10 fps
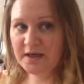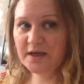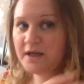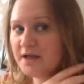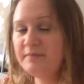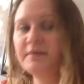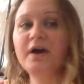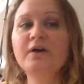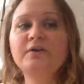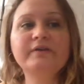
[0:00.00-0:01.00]

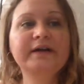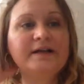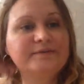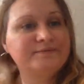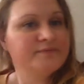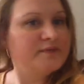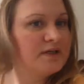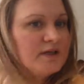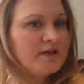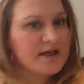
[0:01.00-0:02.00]
No, not really.
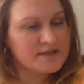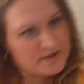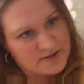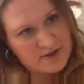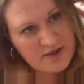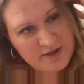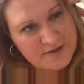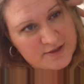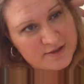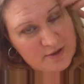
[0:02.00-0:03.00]
Okay, so it's
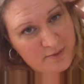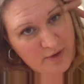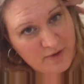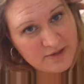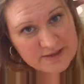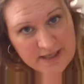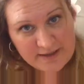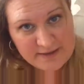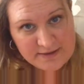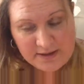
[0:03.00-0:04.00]
super hot today,
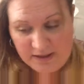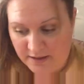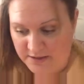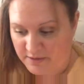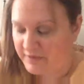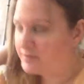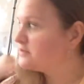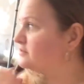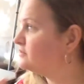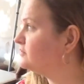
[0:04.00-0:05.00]
so I've
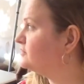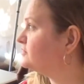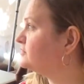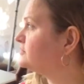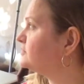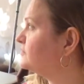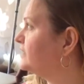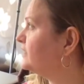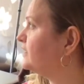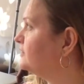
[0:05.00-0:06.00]
opened all the doors and
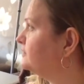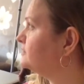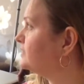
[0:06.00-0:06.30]
windows.